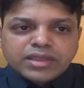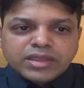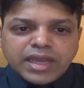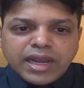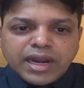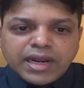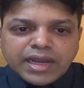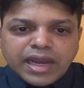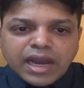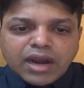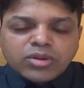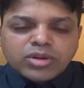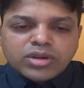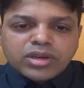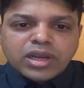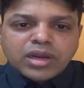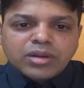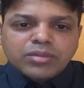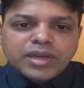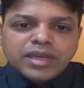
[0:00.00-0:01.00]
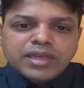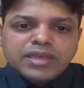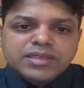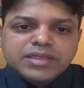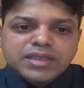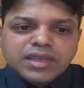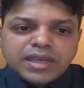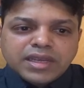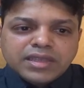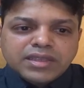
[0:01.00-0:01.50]
that outcome is
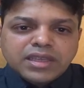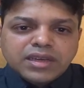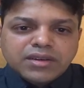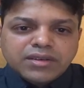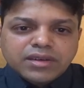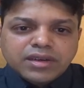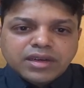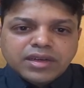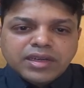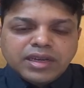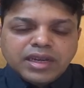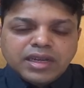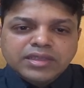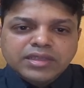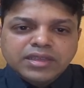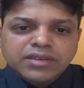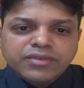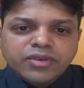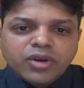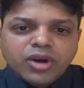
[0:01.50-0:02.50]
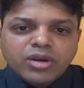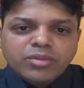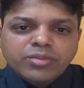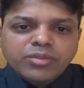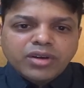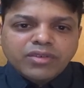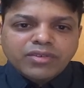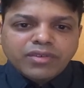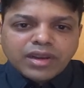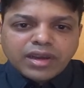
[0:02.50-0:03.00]
in the uh, in the form
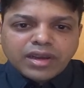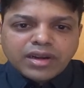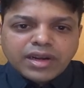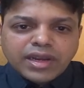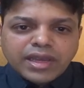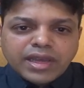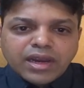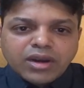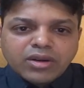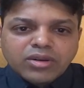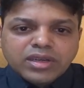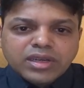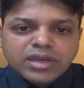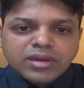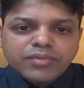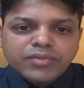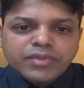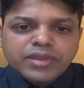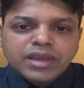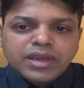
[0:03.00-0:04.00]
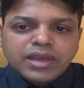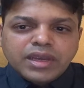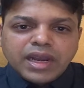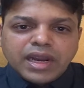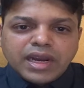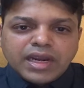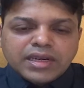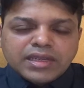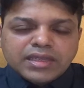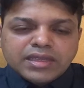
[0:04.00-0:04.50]
of learning outcome
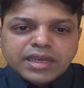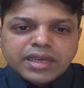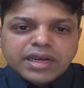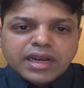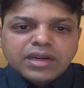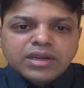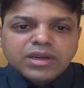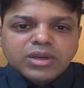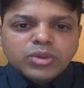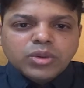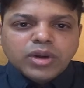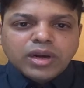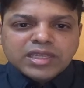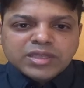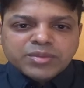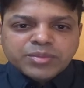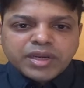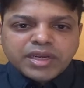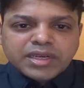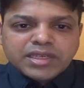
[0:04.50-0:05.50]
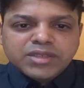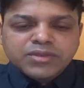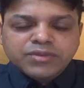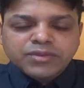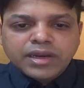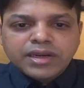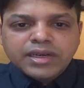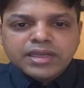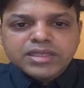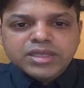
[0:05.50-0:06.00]
and there are two aspects
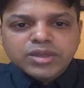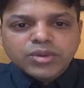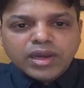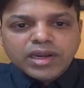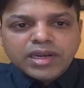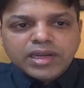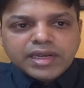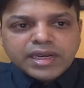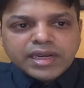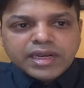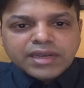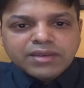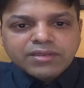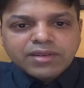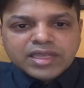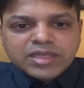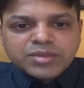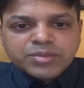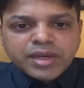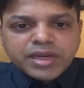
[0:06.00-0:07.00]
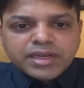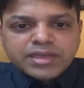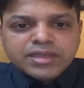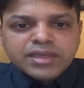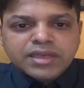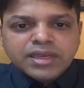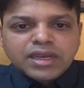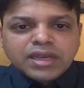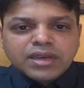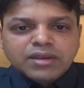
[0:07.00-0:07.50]
one is qualitative
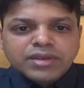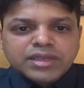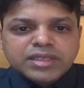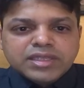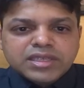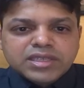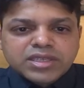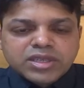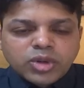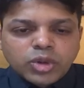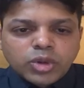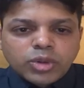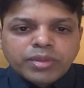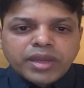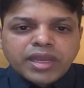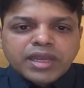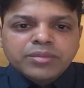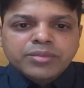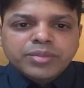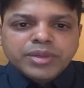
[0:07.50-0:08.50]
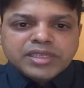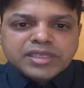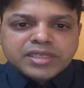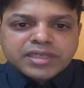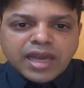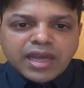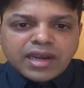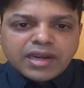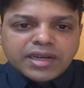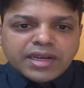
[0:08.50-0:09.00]
aspects which is grooming
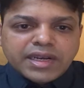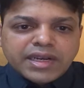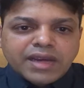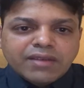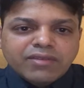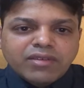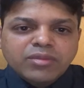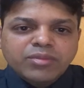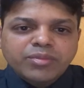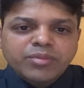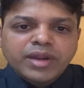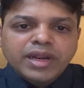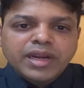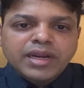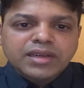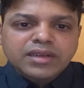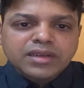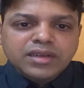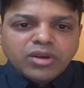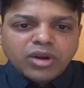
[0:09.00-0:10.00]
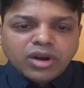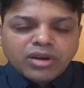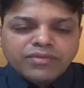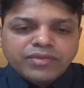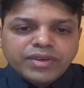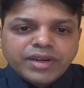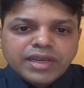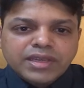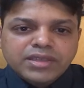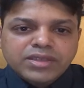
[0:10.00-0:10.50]
personality development
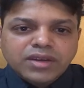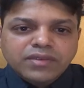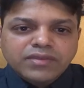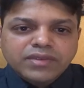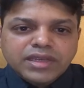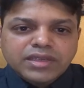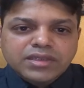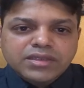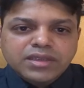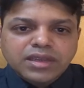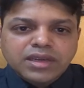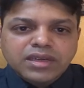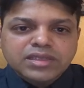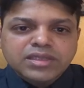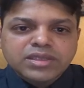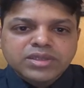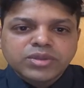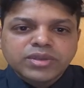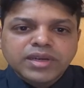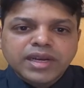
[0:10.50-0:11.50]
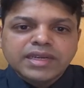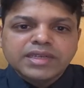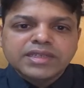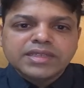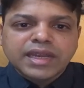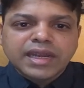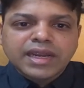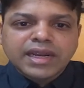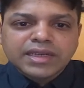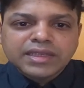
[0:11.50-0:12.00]
confidence of the uh,
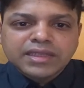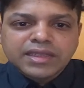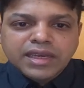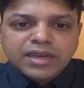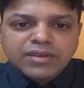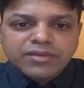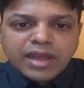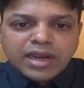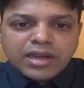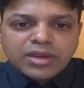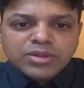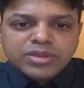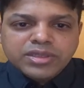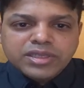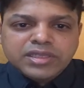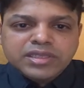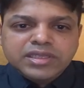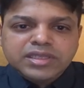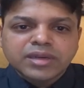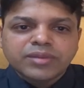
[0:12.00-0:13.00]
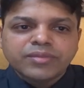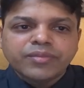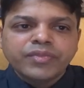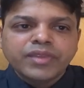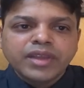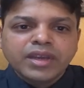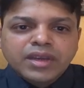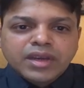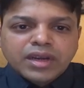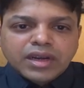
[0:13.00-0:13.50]
students and their value system
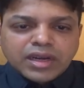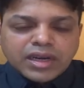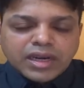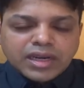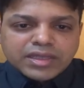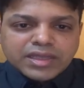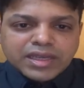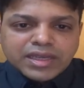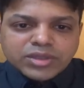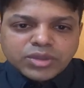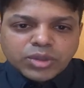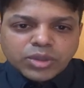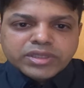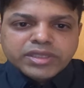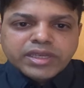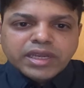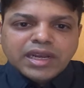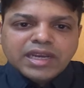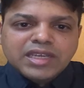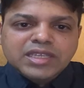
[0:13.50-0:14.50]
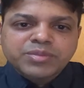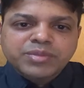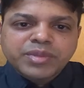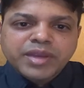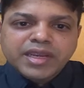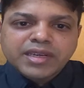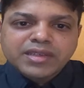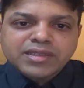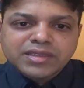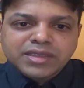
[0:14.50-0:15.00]
uh, their social
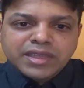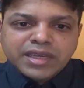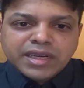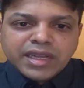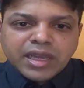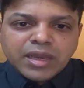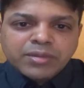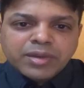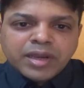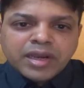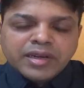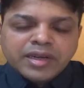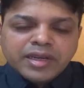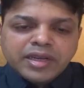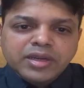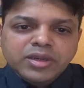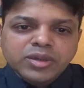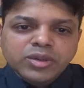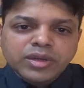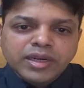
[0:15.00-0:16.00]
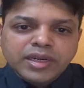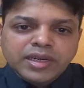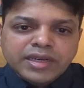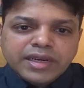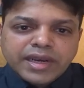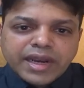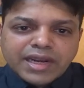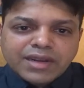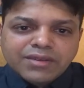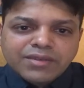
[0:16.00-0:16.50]
aspects, their ability to
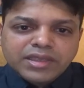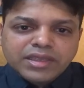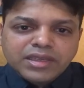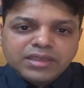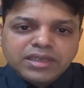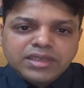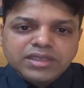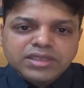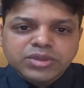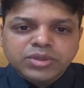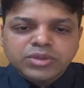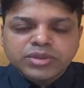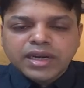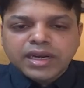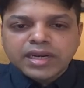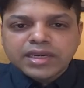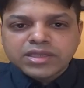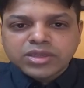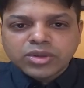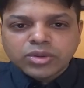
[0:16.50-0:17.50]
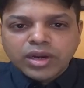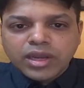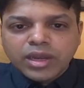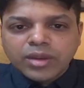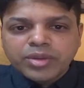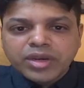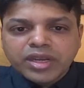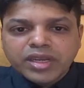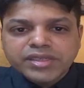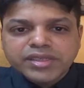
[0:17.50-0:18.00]
interact with other students,
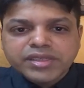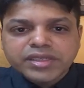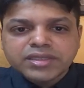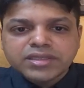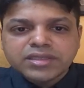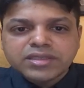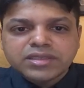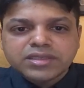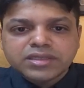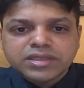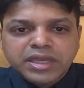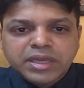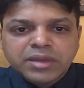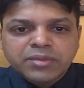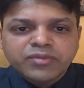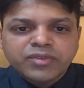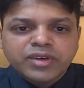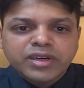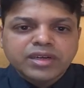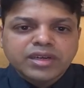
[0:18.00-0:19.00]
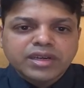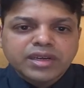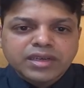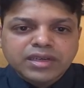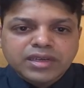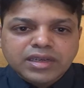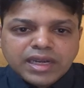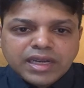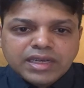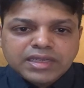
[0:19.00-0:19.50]
collaborations, teamwork,
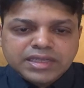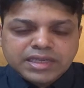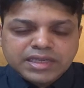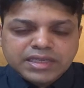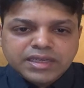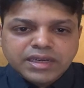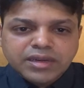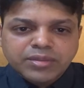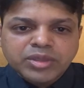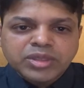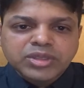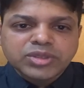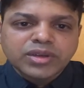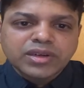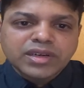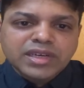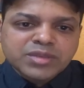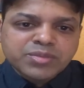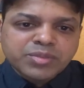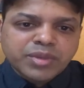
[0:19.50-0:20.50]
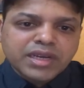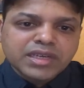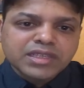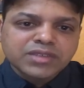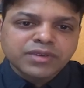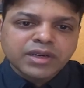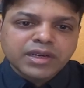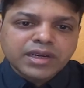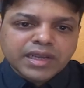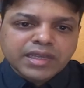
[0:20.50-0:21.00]
uh, etc., mutual
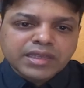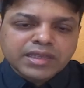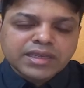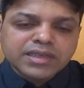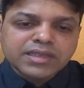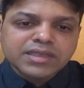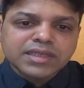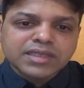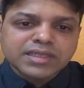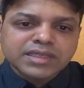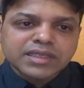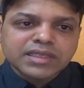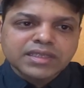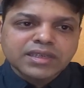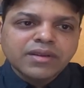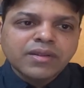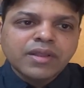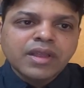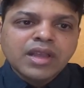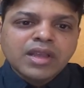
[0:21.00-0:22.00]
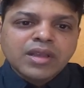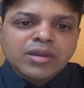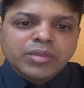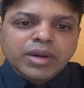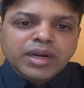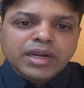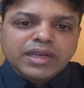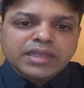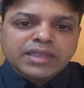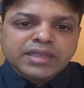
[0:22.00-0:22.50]
respects, work ethics, etc.
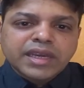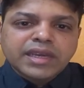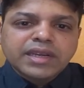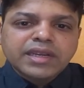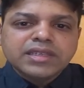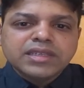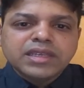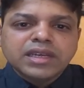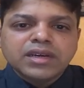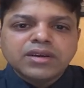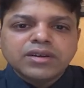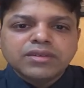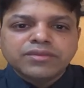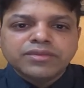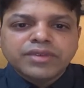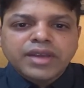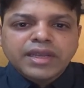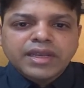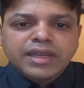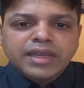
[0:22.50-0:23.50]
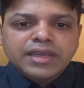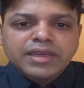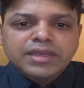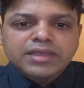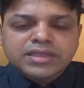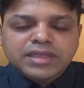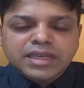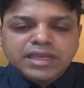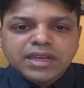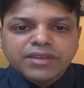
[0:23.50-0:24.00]
But there is a very
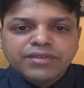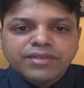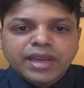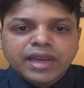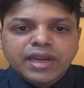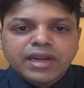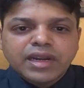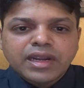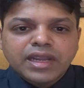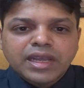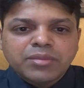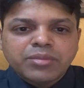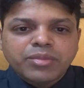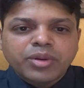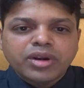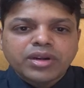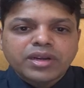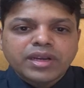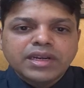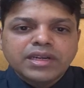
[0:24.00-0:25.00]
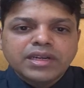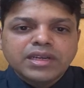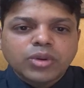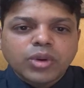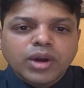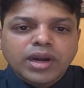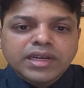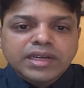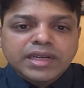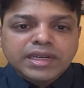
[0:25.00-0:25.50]
significantly important
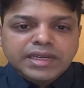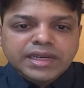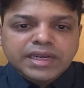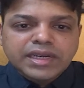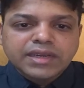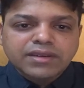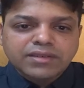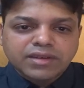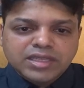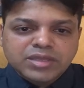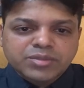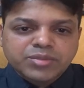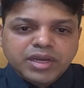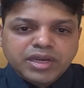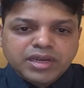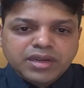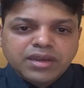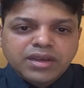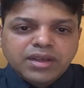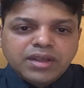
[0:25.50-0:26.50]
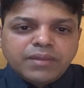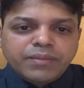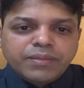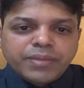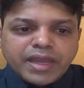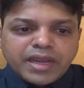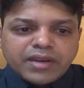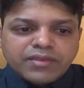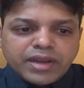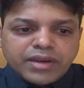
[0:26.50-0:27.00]
quantitative aspect.
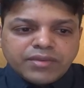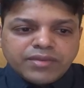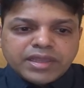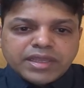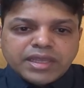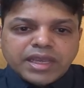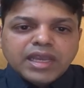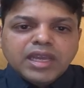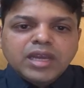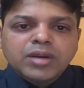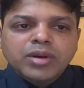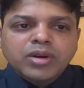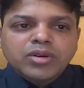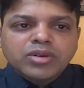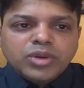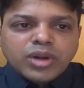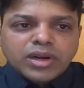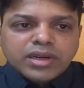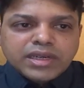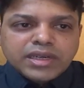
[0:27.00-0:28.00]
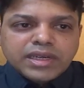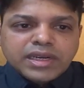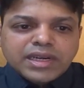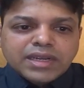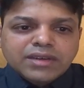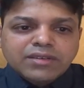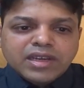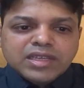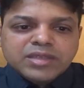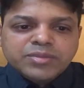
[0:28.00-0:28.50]
And when we think about
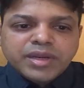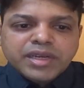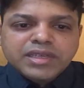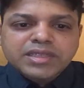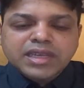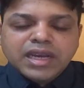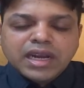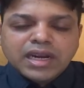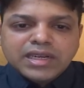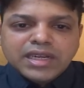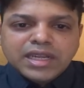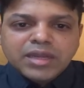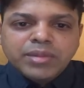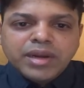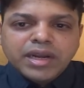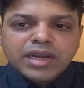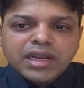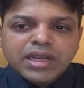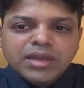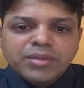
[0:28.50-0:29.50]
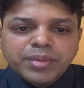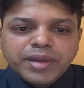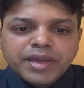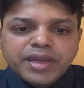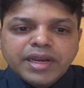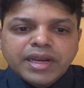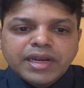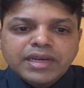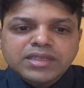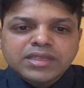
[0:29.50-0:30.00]
quantitative aspects, ultimately
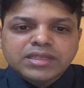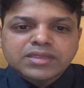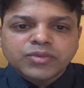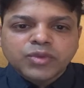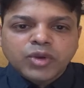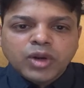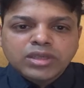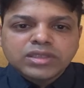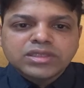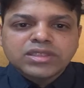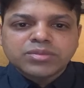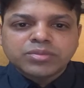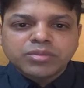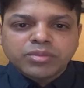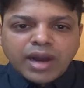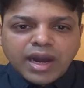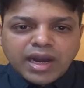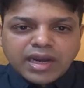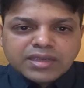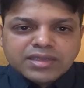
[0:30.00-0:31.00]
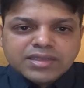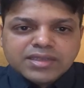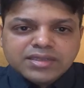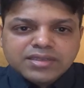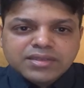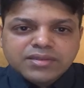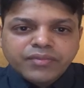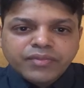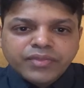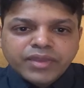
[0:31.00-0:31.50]
parents want
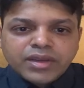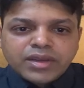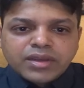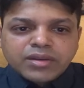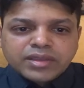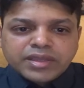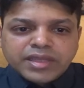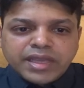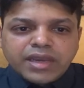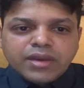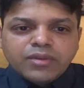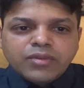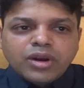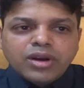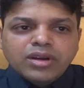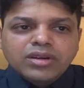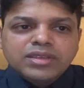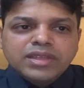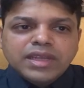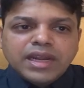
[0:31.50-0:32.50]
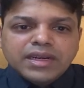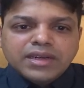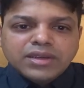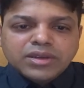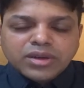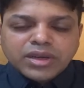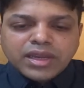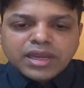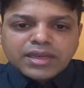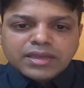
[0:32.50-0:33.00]
marks. They want that,
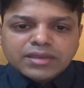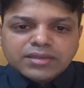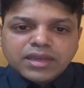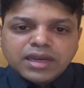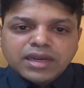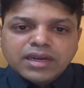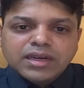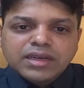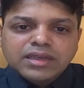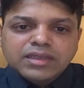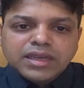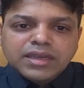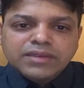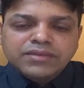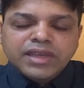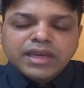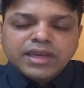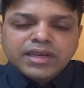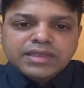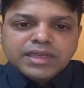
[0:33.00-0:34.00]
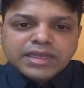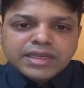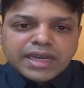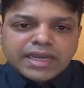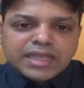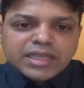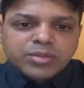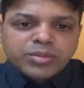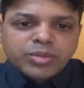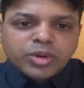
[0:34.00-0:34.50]
okay, uh, if there is a 10th